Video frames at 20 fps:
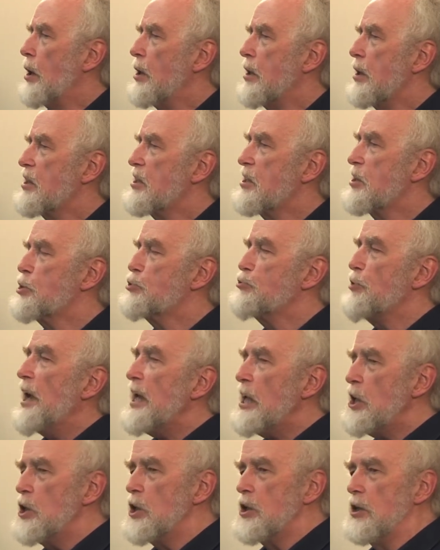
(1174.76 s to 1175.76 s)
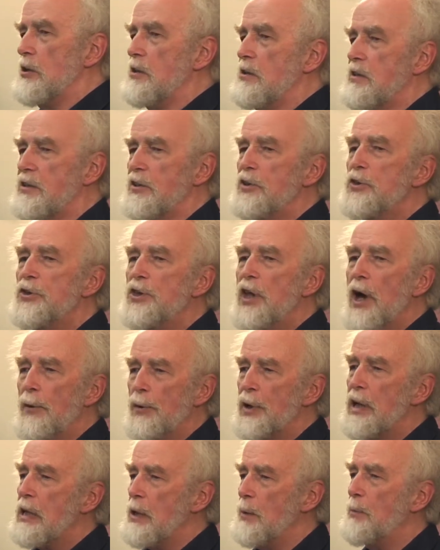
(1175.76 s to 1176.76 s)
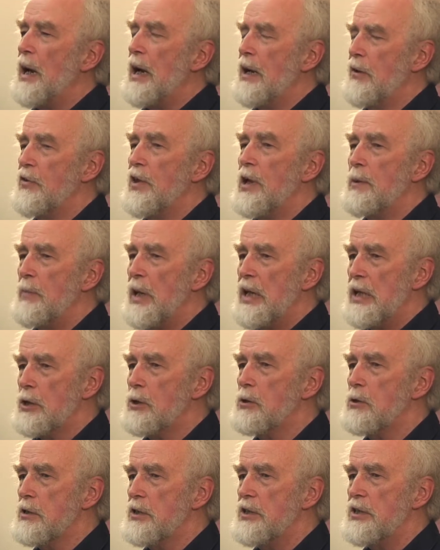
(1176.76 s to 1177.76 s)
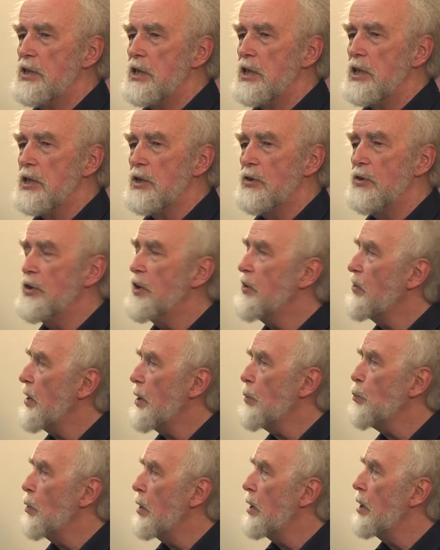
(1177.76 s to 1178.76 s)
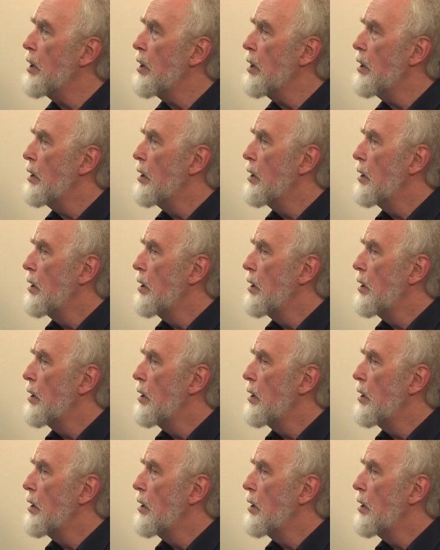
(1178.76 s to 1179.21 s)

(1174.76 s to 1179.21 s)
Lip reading: strangers knowing about their medical condition than they were